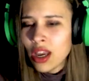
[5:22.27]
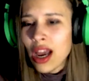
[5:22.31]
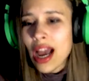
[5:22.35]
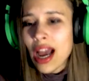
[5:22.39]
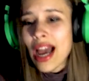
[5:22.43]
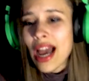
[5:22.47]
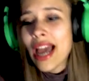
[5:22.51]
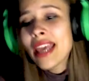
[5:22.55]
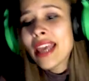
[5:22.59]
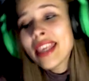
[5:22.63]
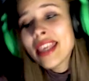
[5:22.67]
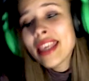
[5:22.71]

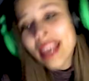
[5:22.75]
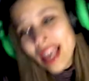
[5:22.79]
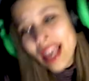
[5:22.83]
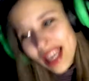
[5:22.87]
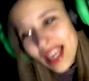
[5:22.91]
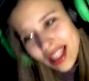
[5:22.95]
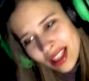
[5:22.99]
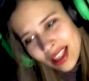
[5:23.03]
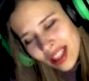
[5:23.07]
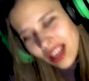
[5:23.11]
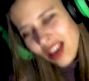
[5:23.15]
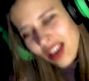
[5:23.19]
I
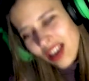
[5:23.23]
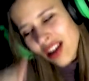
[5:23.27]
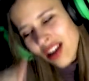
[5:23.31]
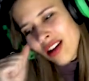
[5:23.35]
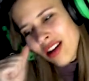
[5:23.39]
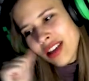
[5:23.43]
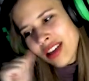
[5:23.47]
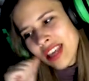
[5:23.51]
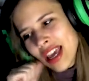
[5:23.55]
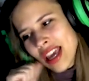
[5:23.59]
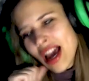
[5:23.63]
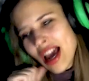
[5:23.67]
can.
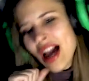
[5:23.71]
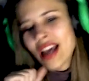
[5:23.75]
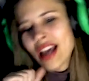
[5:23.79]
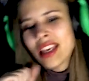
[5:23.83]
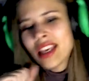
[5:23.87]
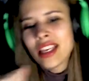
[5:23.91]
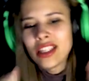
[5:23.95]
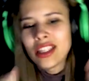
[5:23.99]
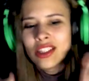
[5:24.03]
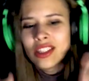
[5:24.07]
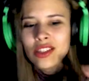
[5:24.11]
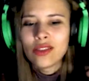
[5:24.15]
Okay, I
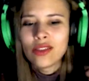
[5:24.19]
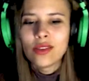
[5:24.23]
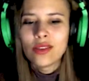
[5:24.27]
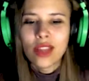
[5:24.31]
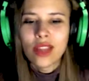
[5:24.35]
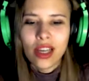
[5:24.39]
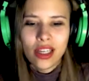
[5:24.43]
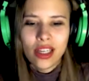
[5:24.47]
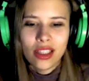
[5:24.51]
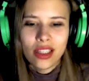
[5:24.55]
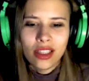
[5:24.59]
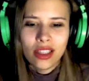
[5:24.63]
can do
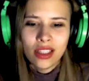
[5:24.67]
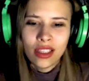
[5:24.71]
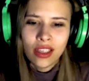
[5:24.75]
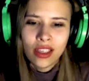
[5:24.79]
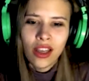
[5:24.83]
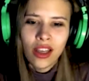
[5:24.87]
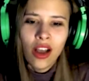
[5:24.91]
that.